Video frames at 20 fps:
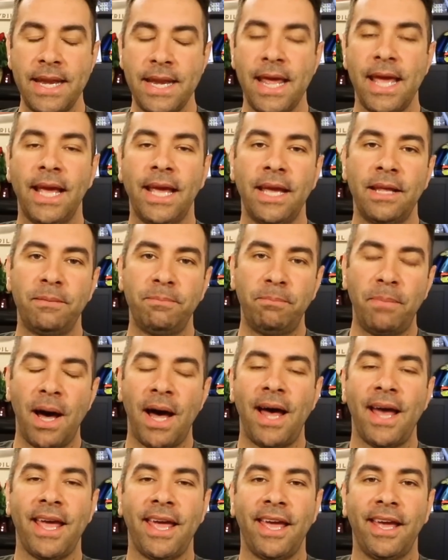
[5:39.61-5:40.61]
naked
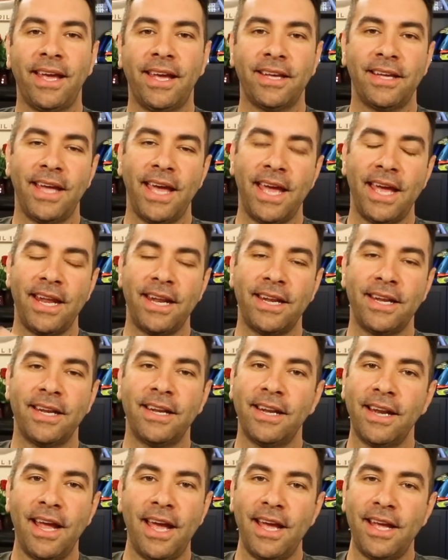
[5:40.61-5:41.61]
bike,
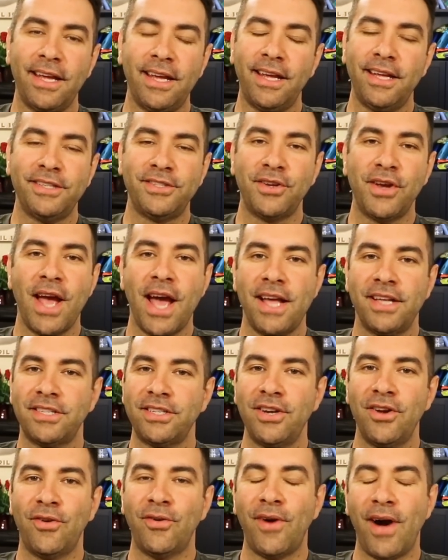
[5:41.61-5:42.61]
and as you guys
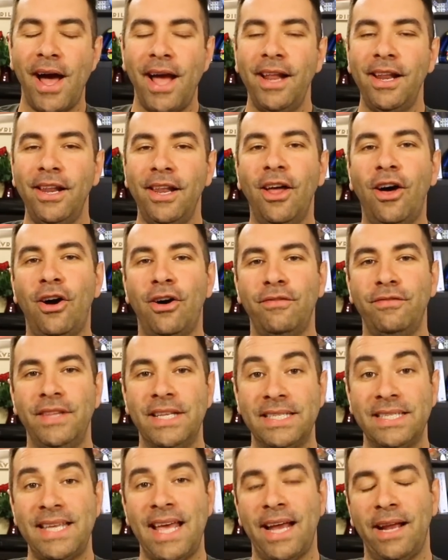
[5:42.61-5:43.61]
know, I love
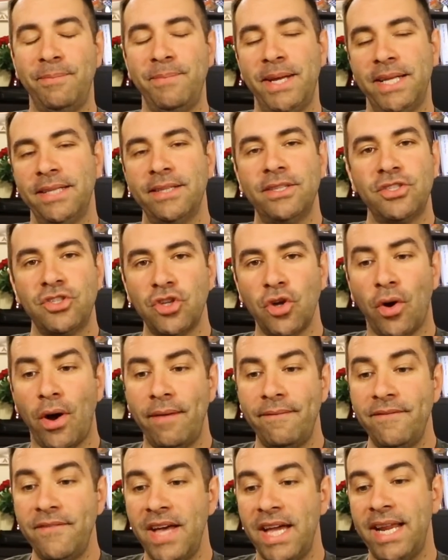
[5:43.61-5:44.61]
the segment, so
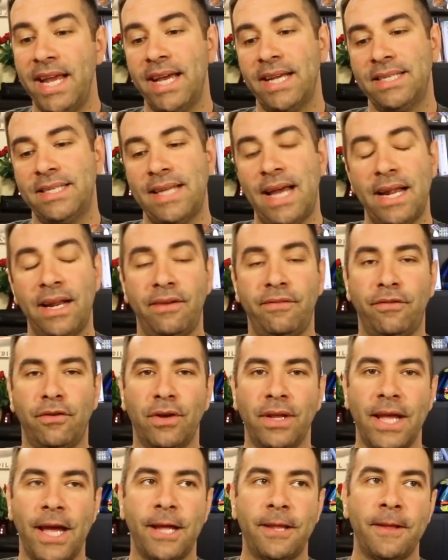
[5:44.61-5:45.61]
I'm very excited for
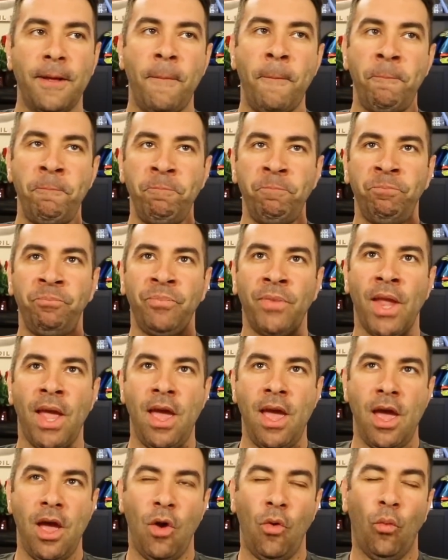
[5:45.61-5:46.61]
that.
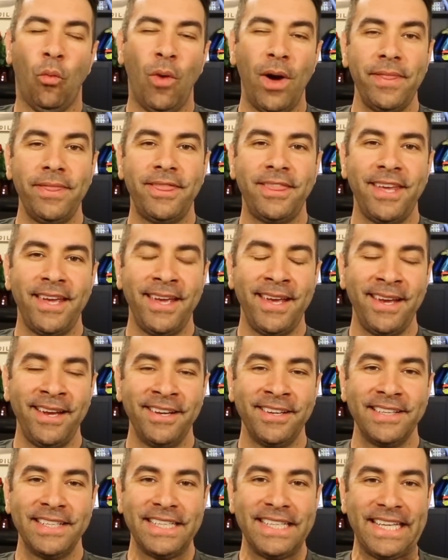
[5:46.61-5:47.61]
One thing
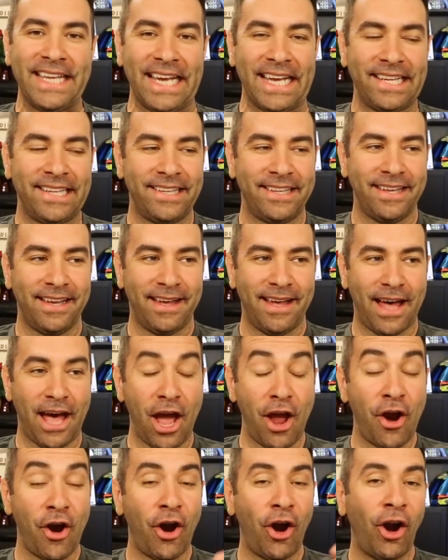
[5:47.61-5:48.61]
that
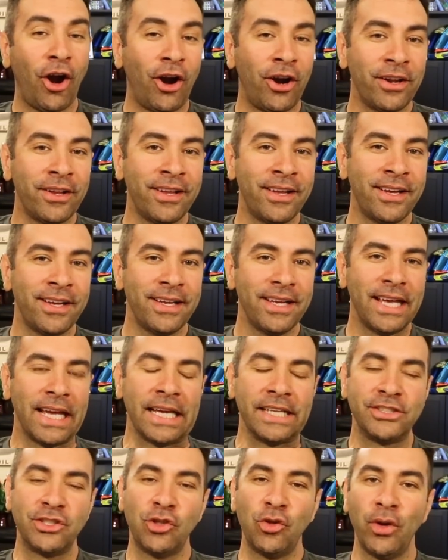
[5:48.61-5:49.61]
I heard
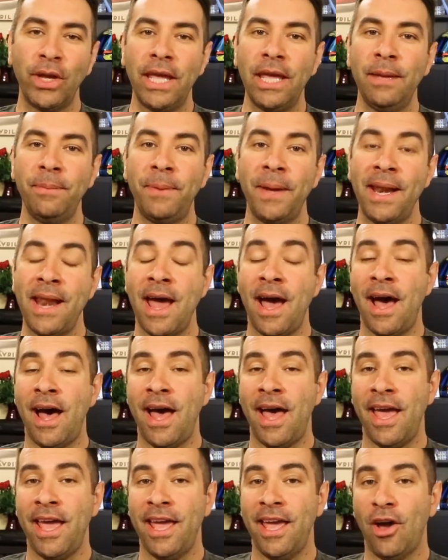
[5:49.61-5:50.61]
is to keep an
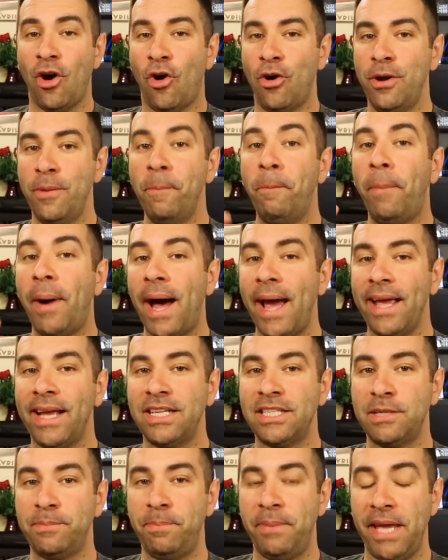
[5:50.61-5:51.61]
eye on
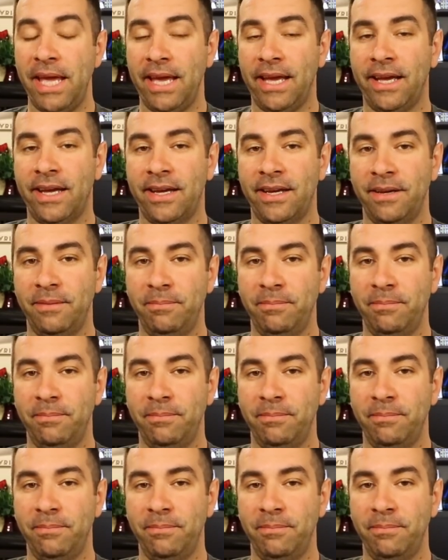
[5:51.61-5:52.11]
Pikes Peak,